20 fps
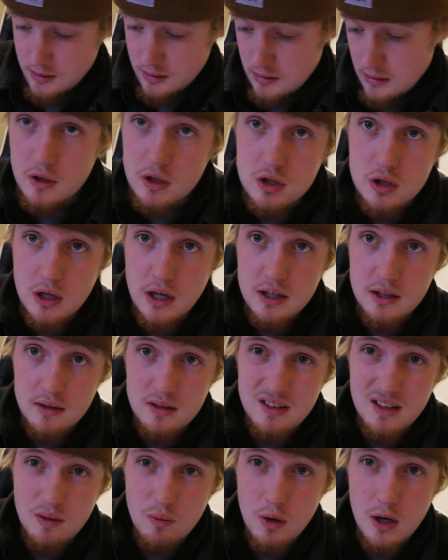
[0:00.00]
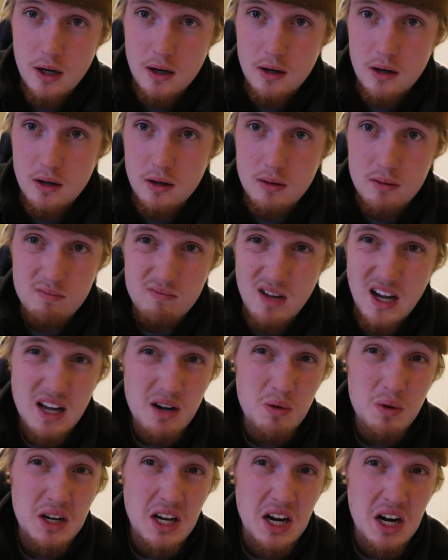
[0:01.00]
If your truck has seen water, I
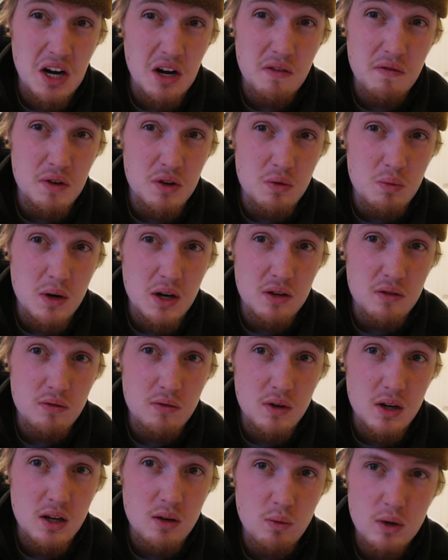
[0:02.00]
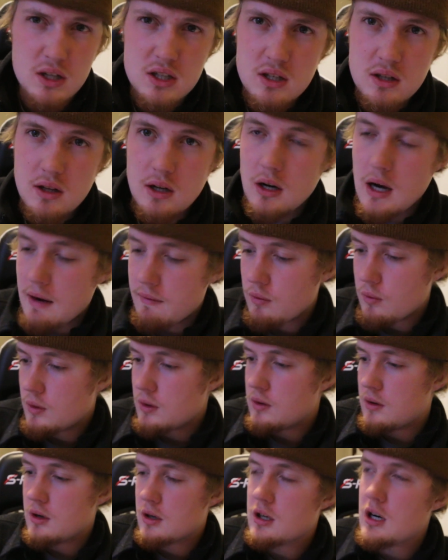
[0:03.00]
don't care if it's rust-free, which
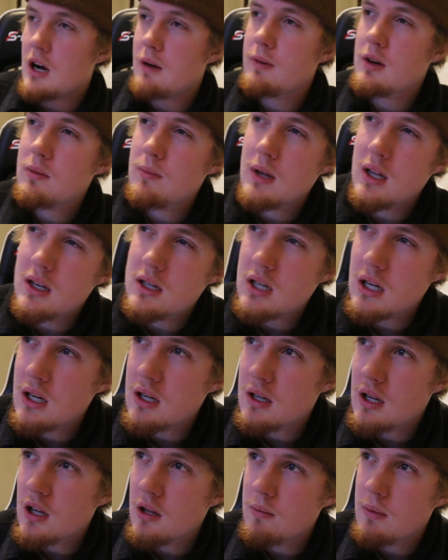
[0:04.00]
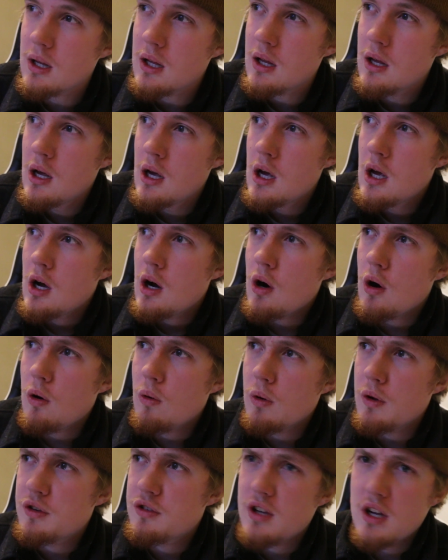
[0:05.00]
they're coming to me and trying to tell me, oh,
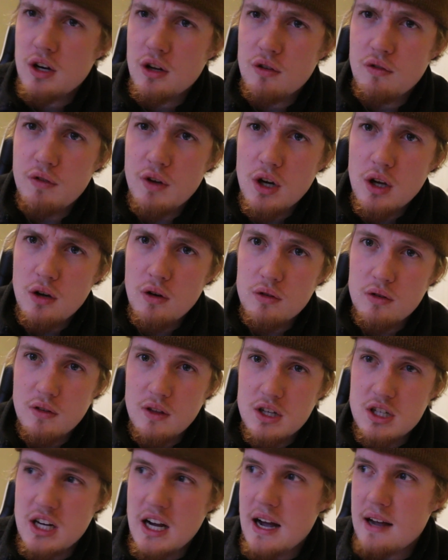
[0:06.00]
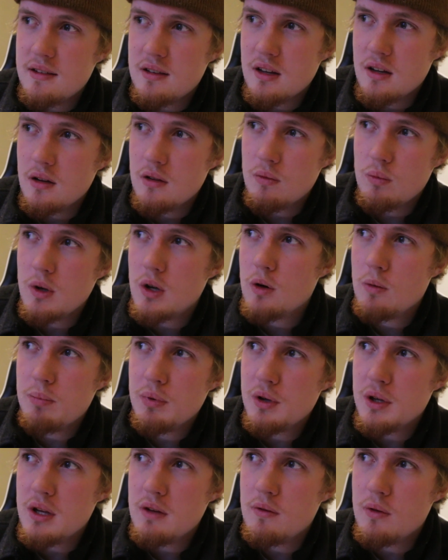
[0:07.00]
well, send us videos of the chassis because we don't
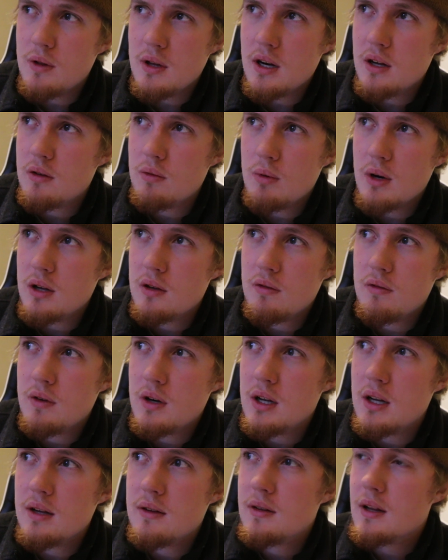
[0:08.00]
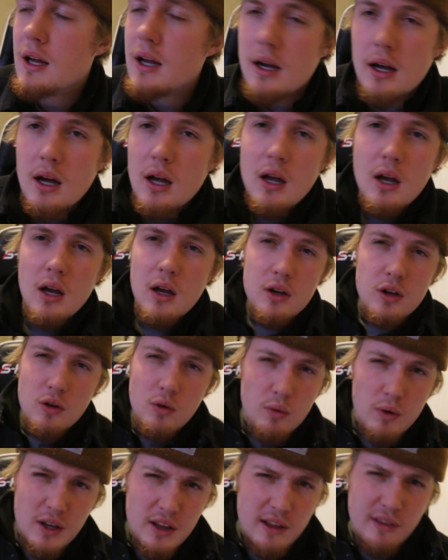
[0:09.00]
believe you that it's rust-free. It's like, do
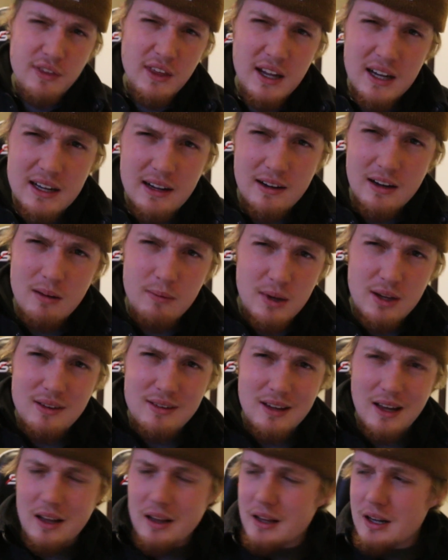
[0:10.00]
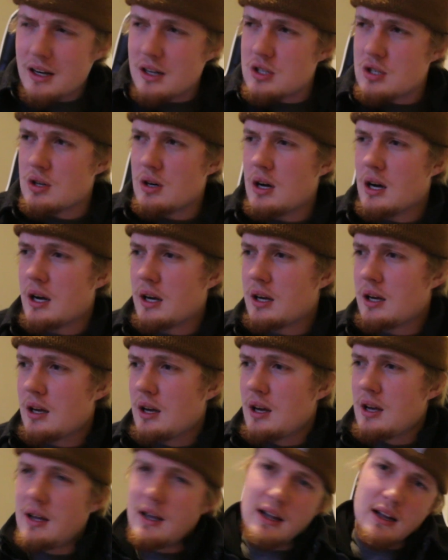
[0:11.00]
you really think I'm going to be selling a truck
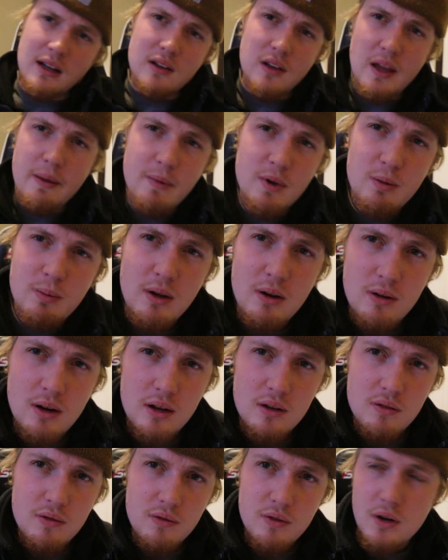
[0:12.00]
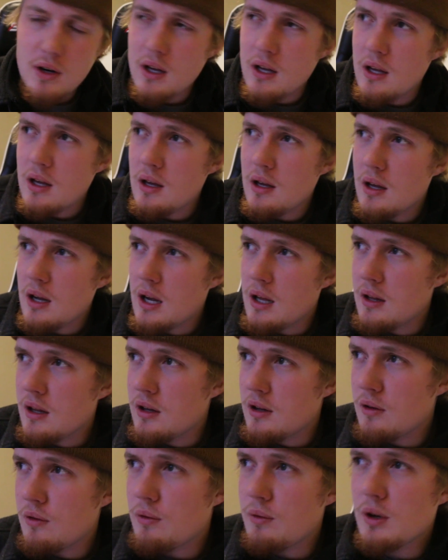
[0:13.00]
and claiming to be rust-free, and
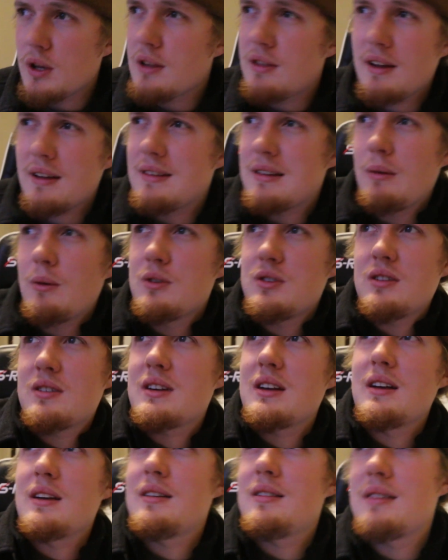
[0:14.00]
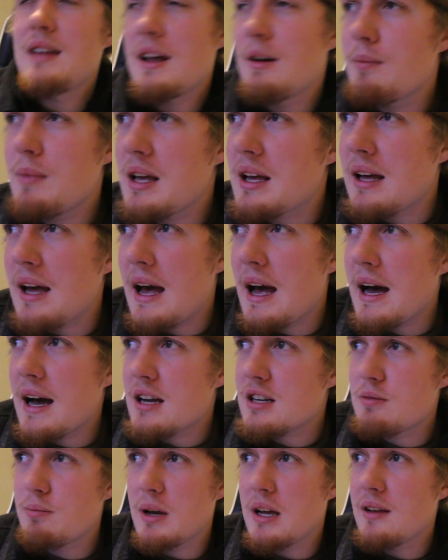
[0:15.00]
then you really think someone's just going to send me
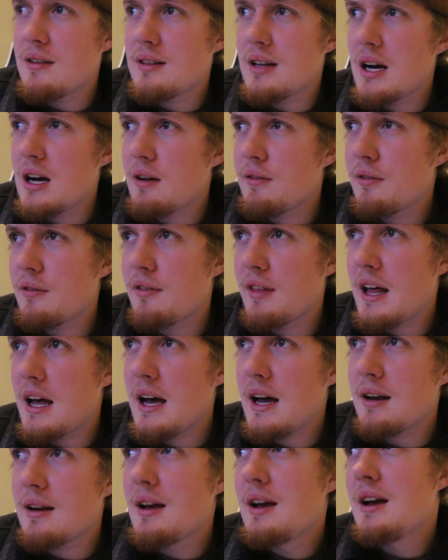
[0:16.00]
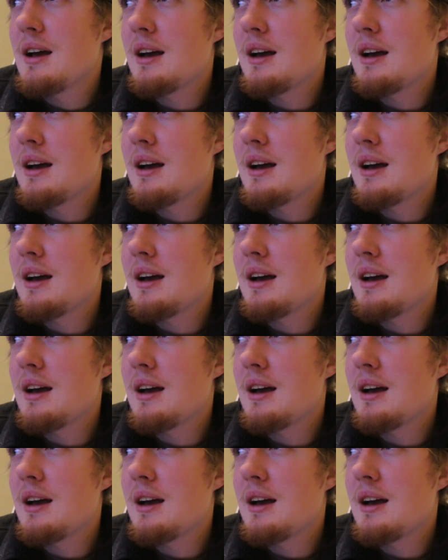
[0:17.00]
cash based off of that?